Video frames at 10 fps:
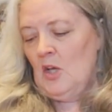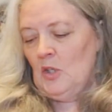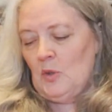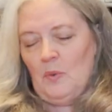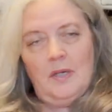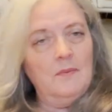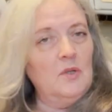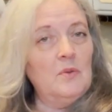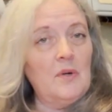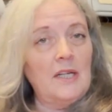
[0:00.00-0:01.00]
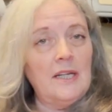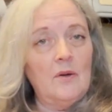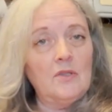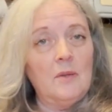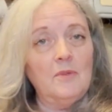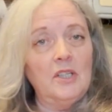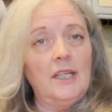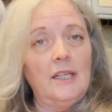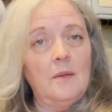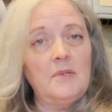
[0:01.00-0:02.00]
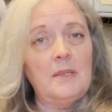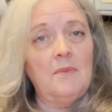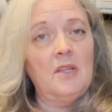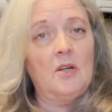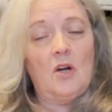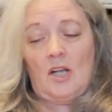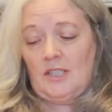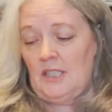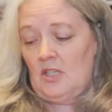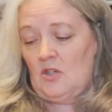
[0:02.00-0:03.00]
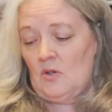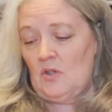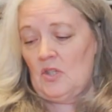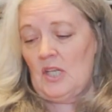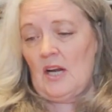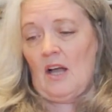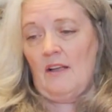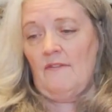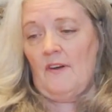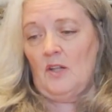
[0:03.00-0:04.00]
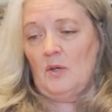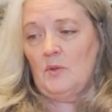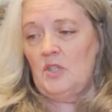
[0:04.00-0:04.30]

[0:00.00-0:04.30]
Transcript: So what I'm doing right now is I'm looking up some of the cross stitchers that I follow,